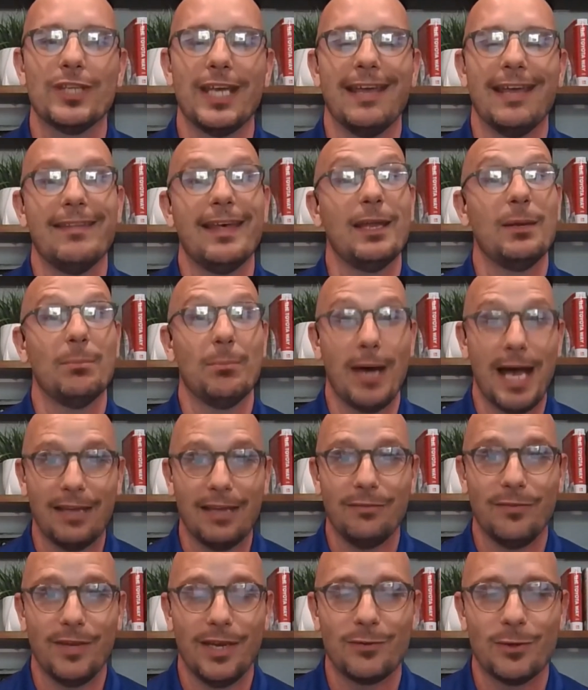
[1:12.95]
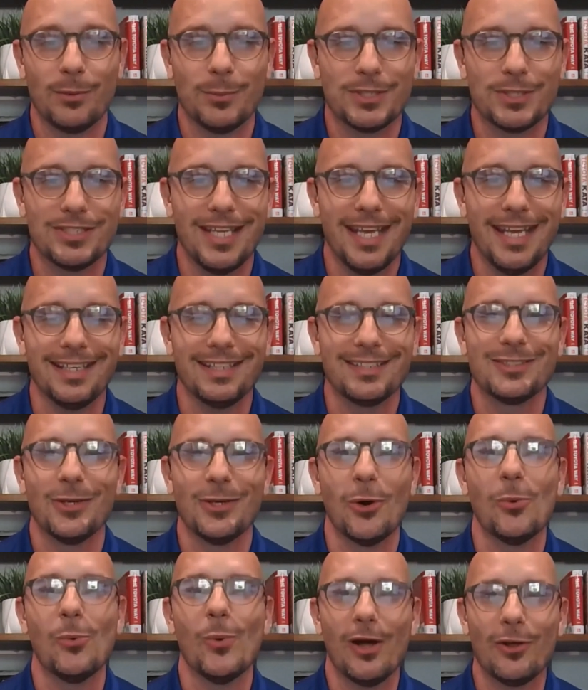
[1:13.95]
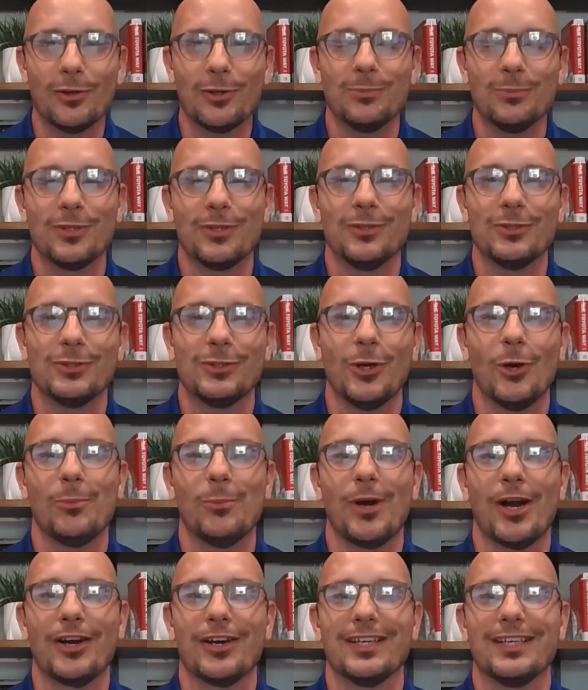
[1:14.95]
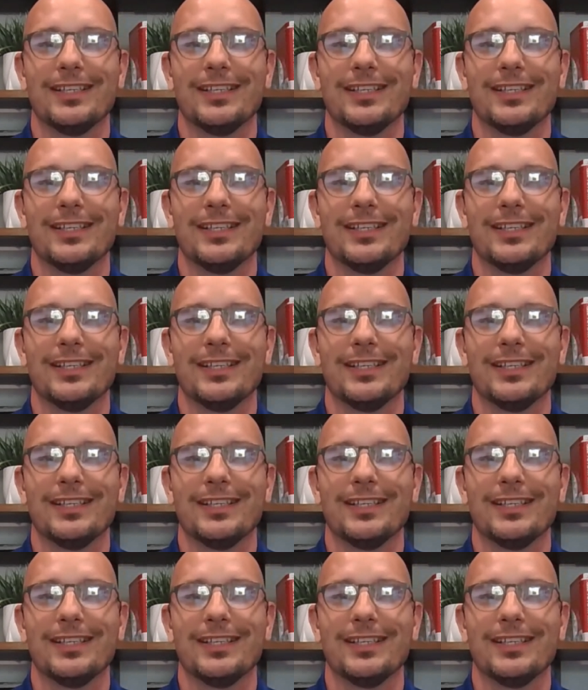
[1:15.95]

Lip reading: and then My Favorite Mistake. So welcome to the show, Mark.